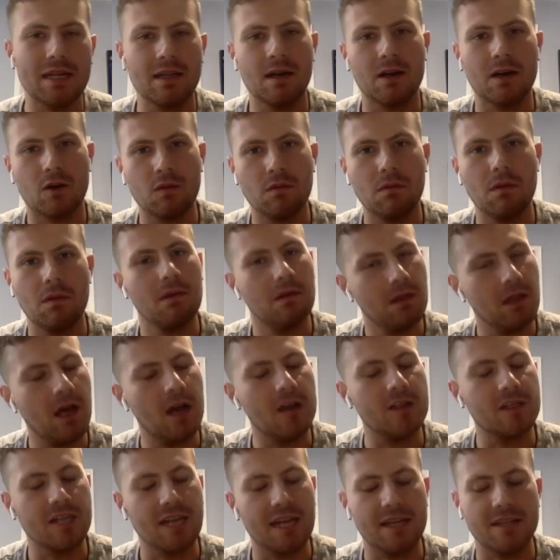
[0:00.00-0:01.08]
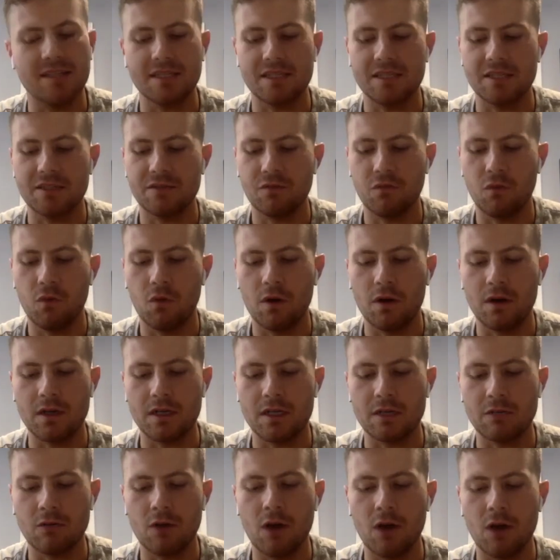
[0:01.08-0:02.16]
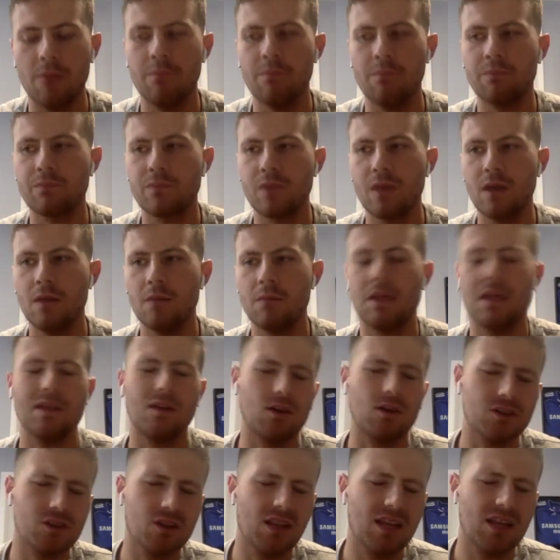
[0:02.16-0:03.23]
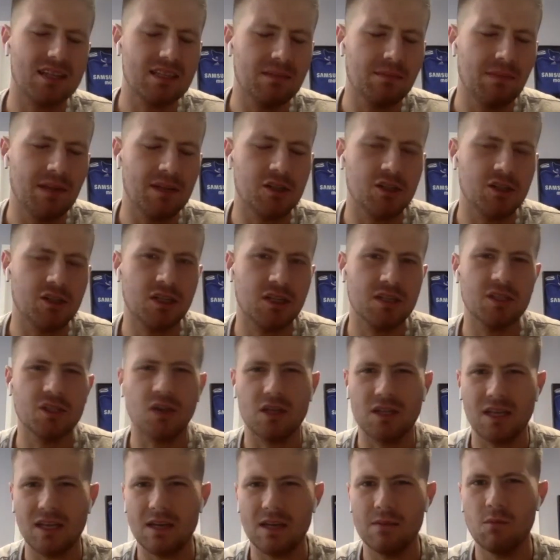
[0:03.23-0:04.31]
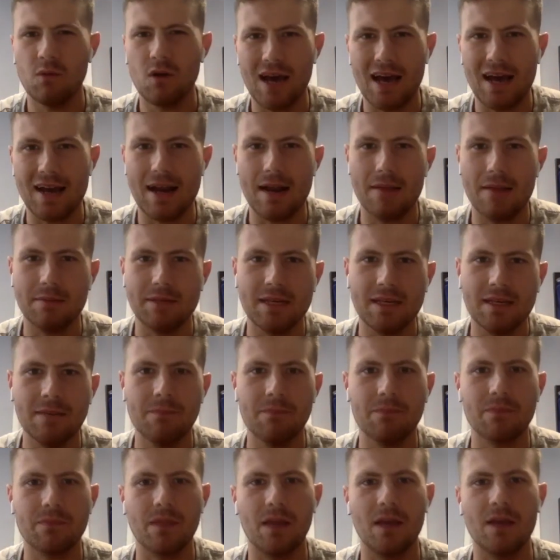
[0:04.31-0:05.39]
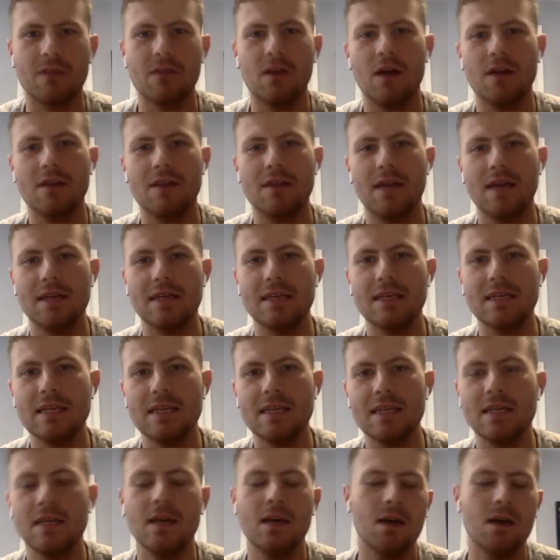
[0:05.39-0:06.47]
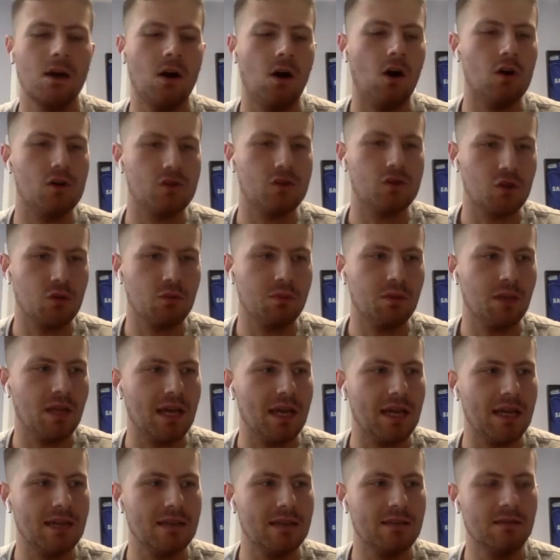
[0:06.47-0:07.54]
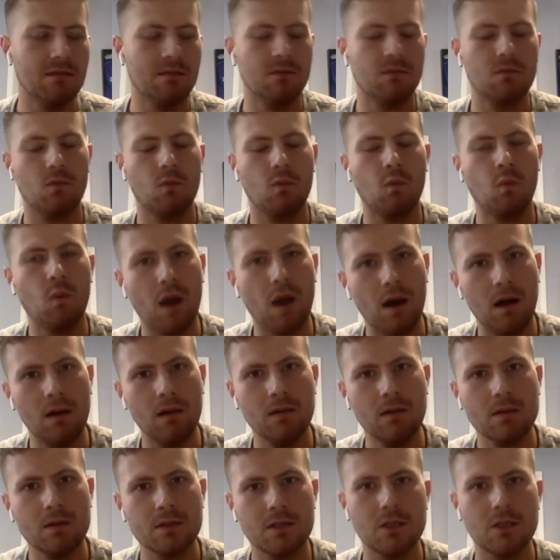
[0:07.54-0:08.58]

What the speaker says: a lot of chances for Iran. But I'd also like to mention Sadegh Moharrami. I thought that he also played well.